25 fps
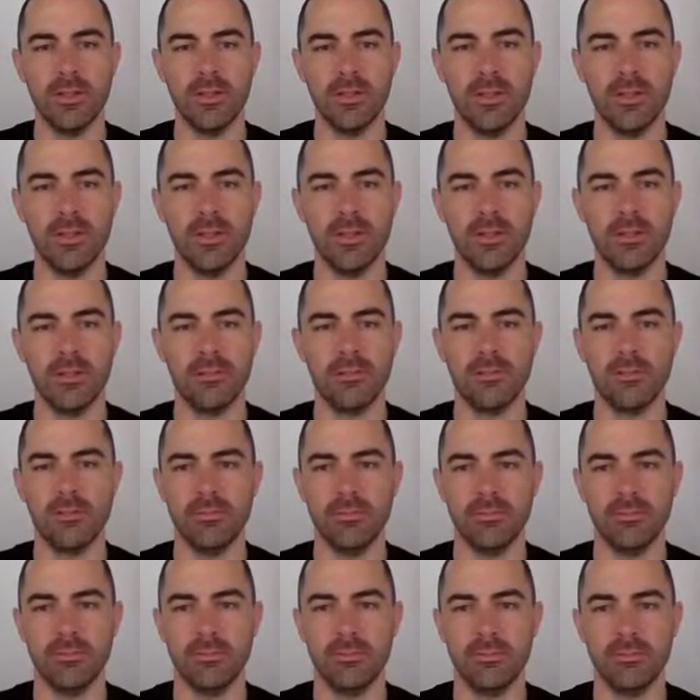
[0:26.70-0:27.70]
And
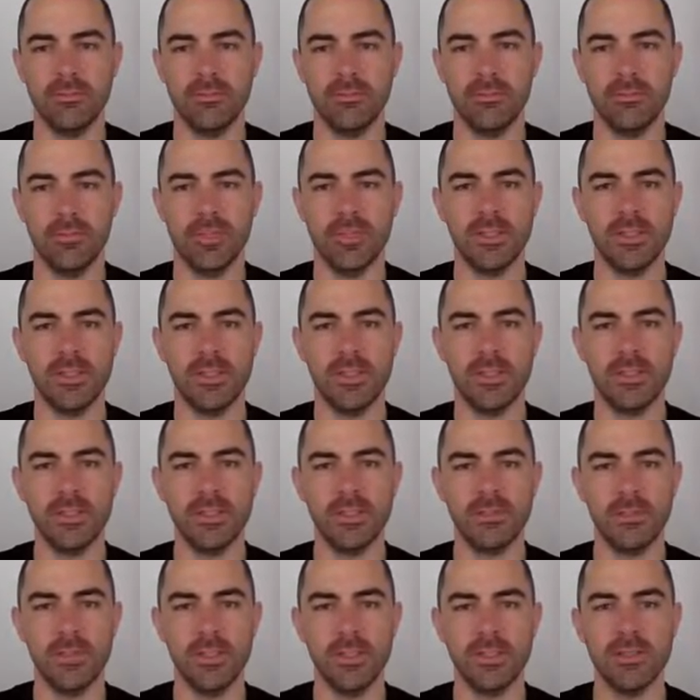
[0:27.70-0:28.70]
basically
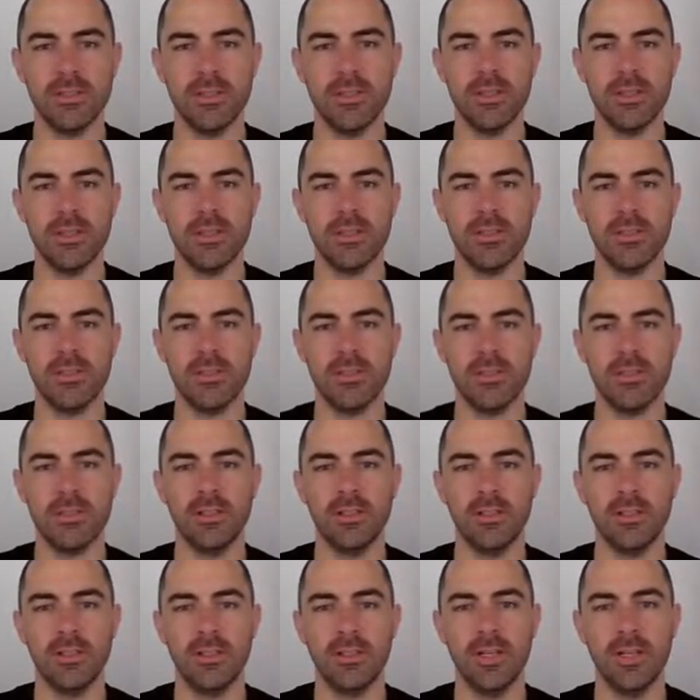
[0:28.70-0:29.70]
this means that
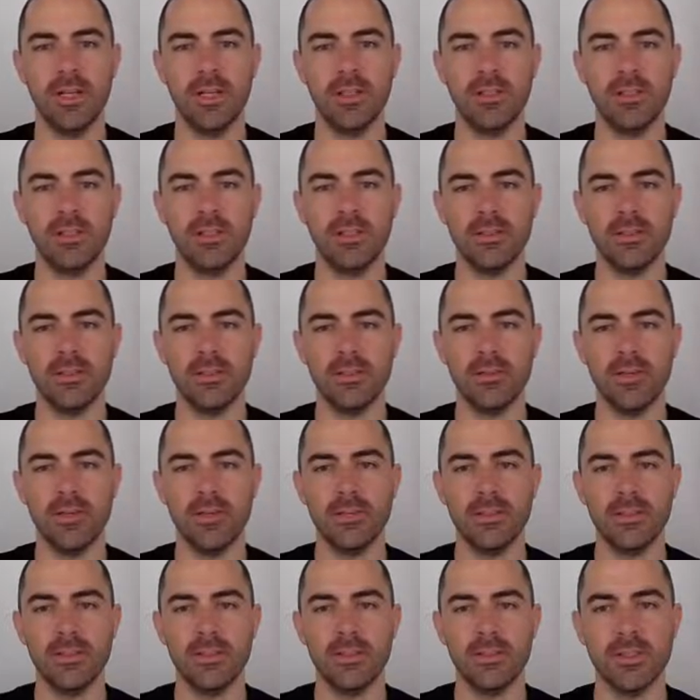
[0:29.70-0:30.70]
the light that
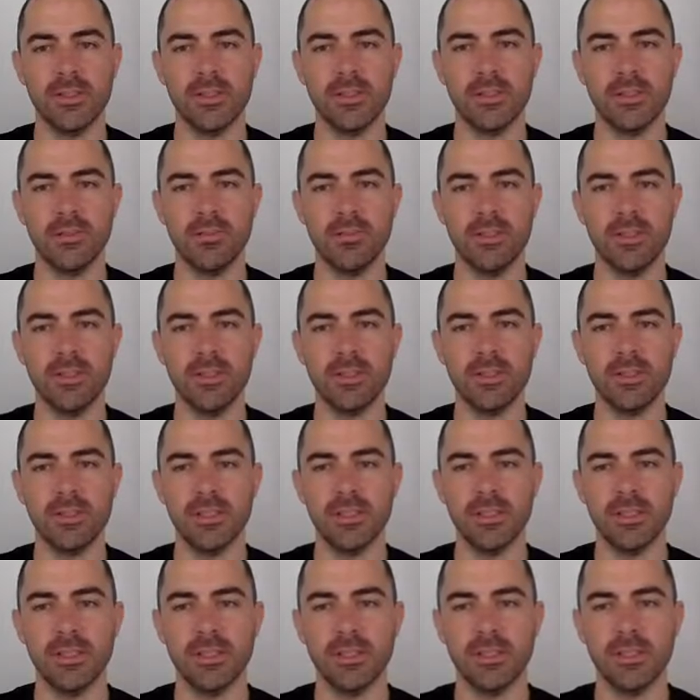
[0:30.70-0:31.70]
arrives at a single pixel, that
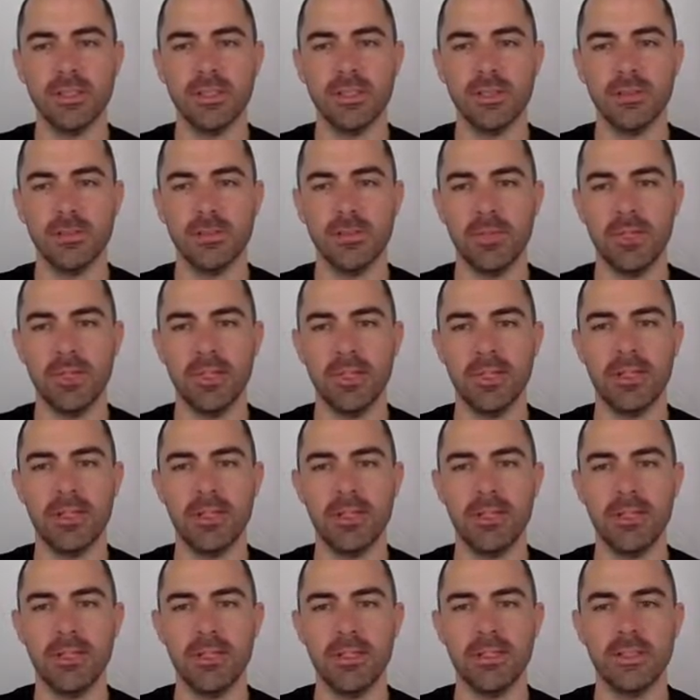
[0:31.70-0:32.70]
is this black
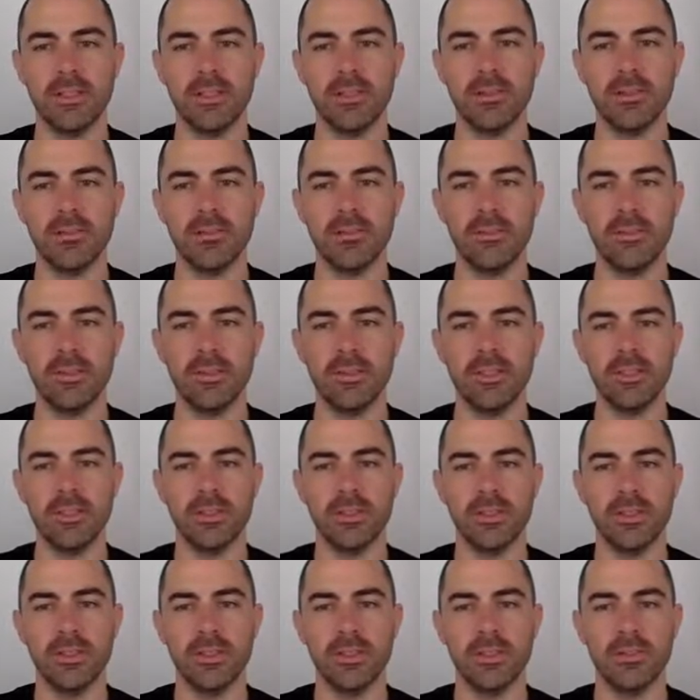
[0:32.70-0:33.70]
line, is converted
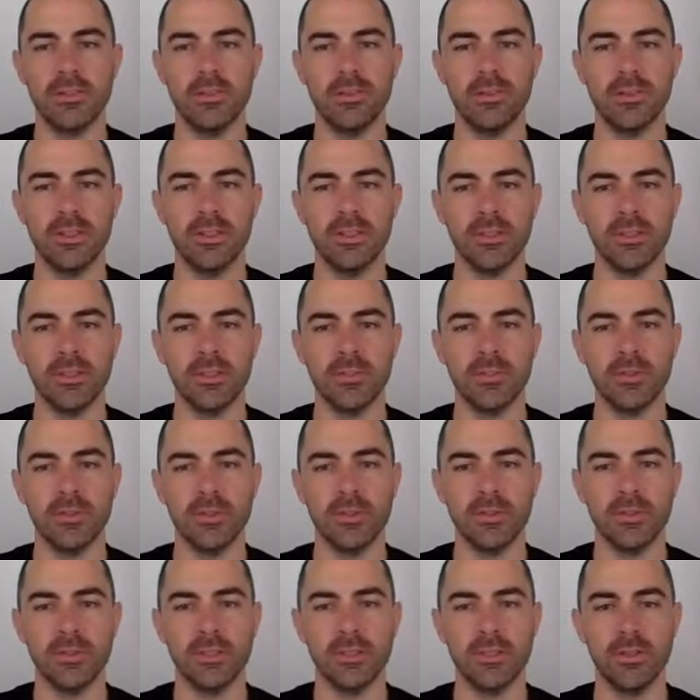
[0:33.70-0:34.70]
into a
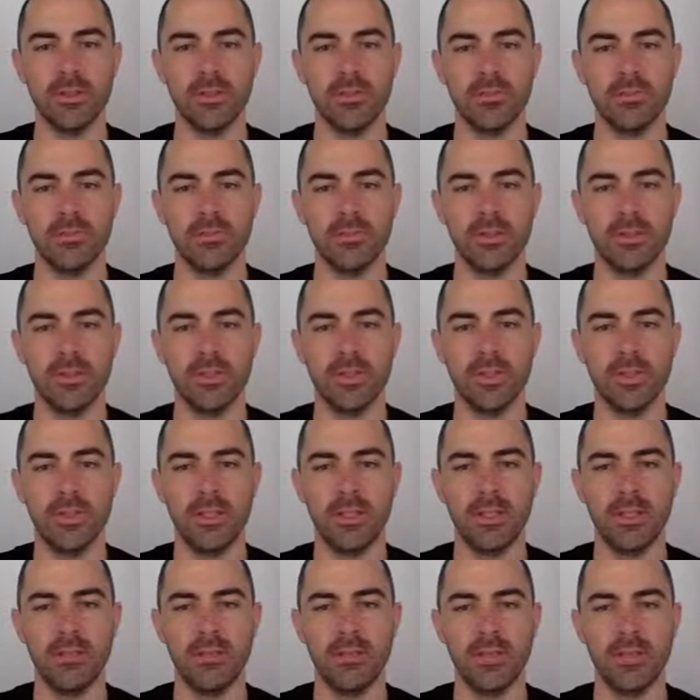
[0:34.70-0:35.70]
sequence of
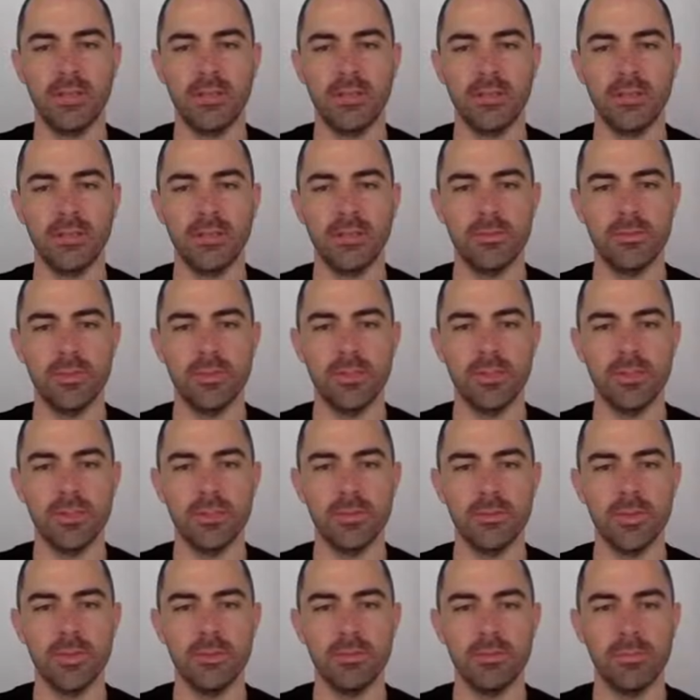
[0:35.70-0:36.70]
events, which are
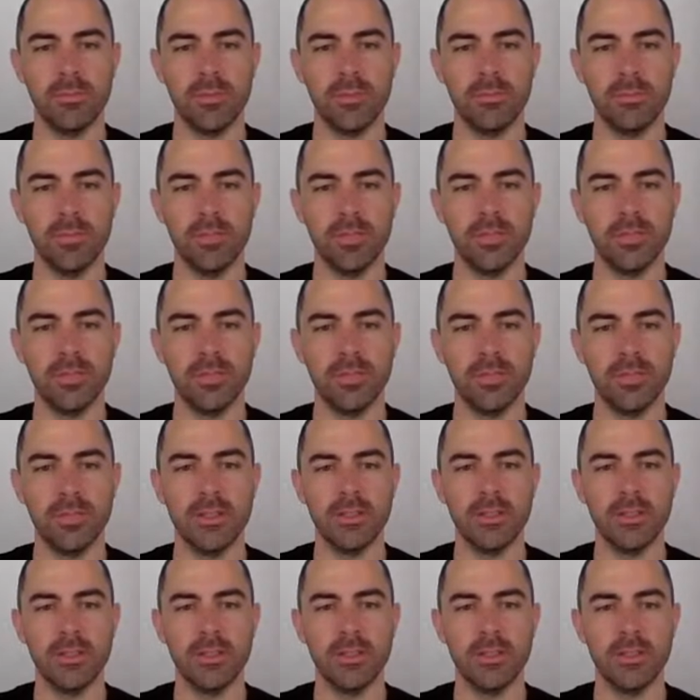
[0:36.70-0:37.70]
depicted
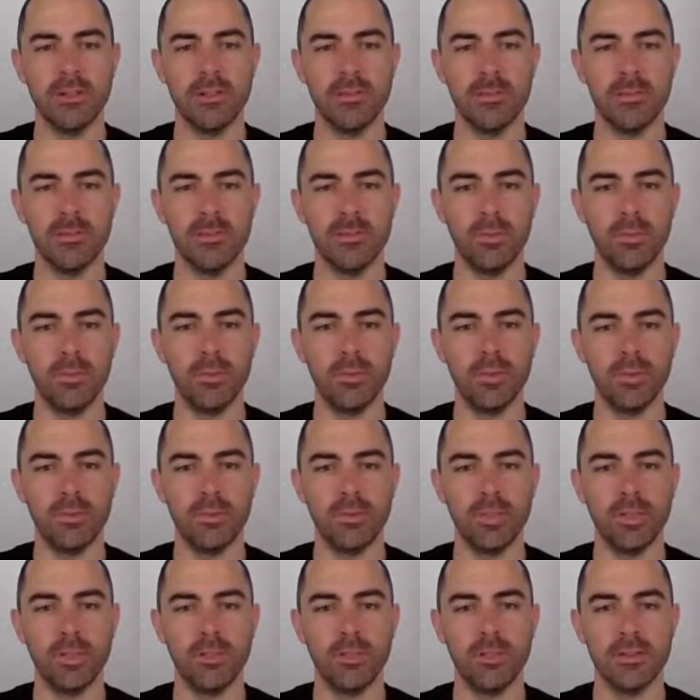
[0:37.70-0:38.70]
here in blue and
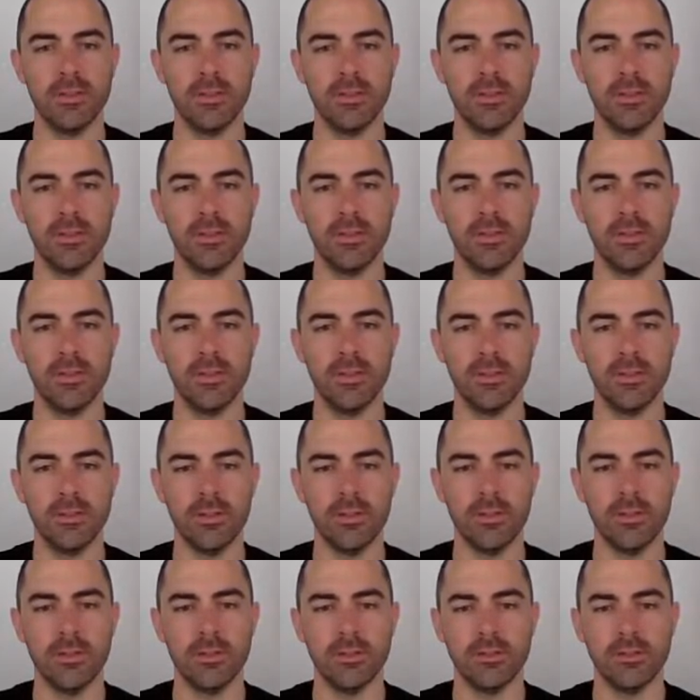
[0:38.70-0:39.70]
red, on
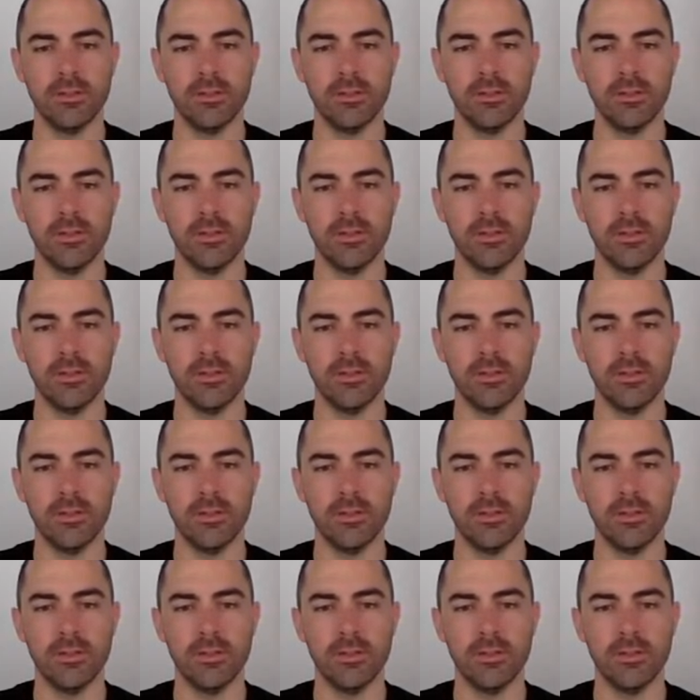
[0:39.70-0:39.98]
and off.